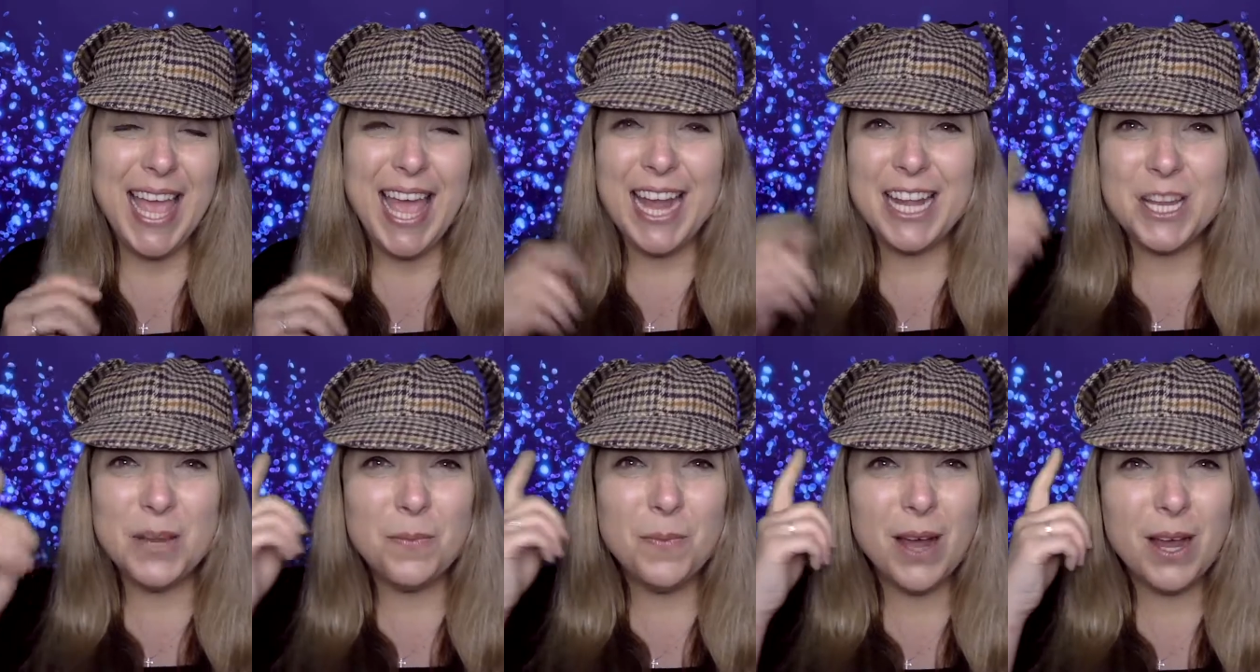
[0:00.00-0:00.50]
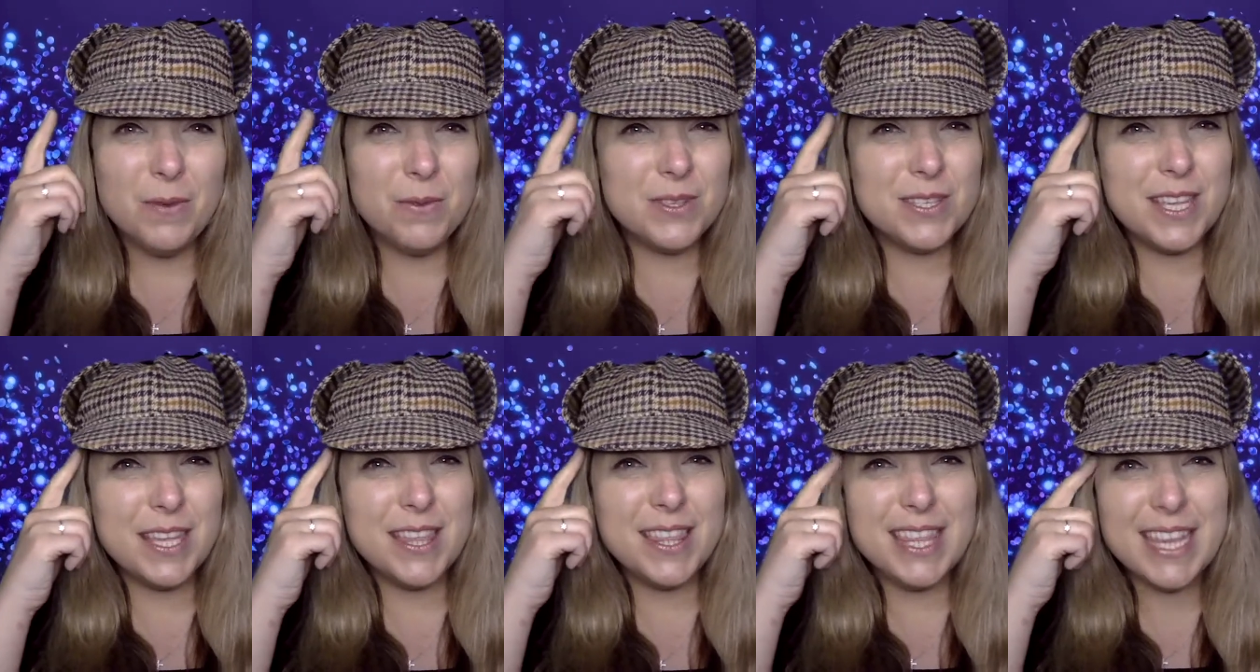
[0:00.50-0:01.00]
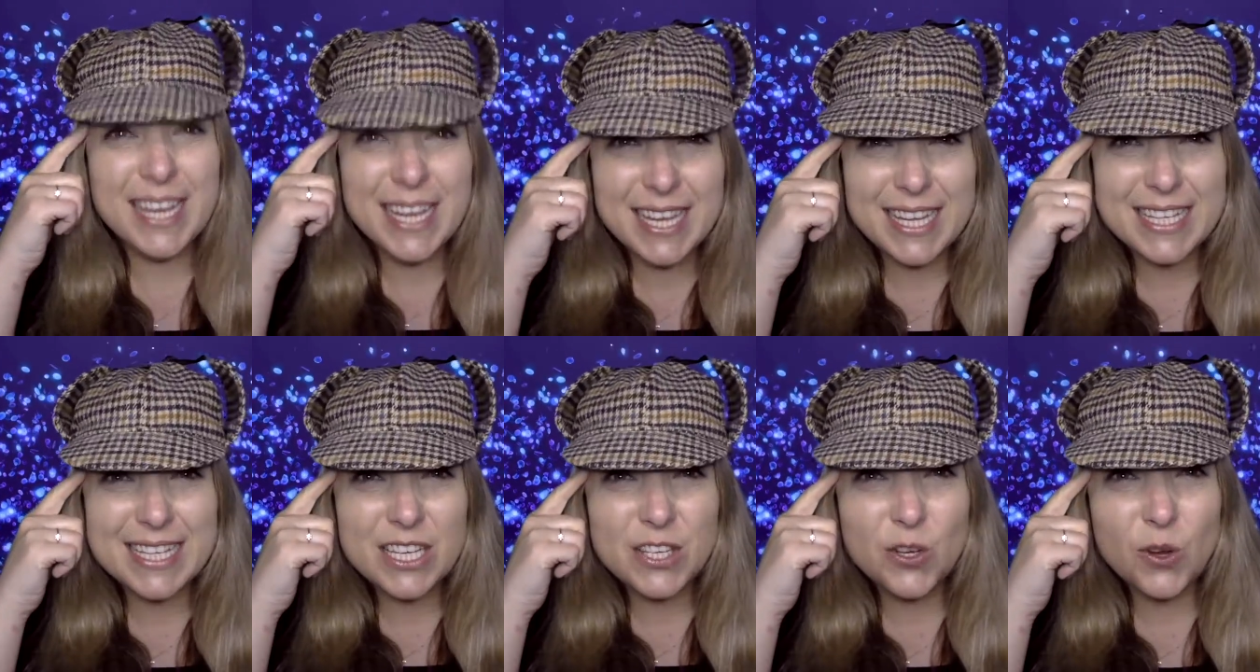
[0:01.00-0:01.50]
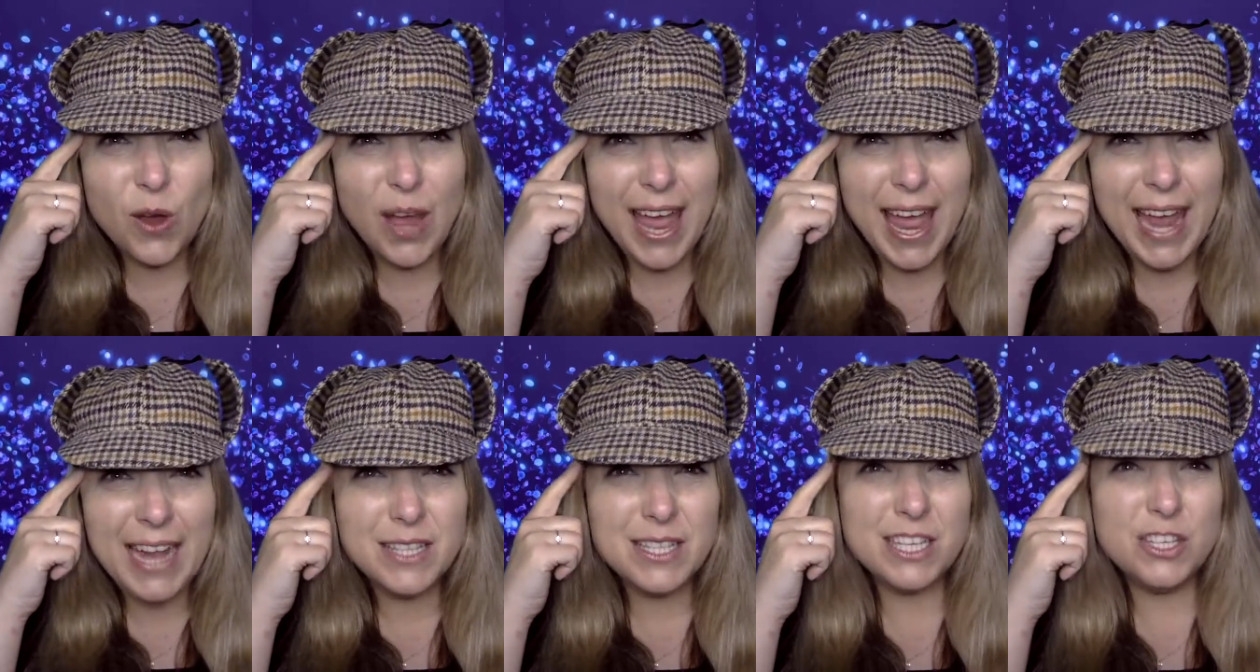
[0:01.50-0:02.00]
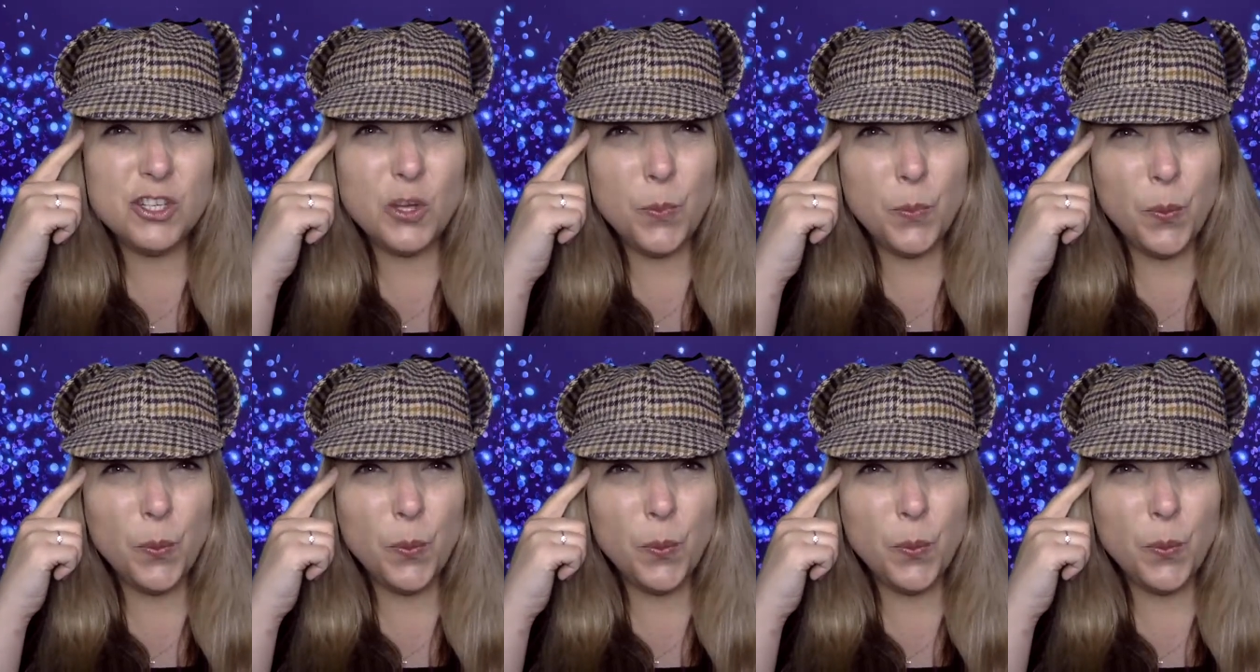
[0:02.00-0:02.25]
And you might want to think it in your head as you're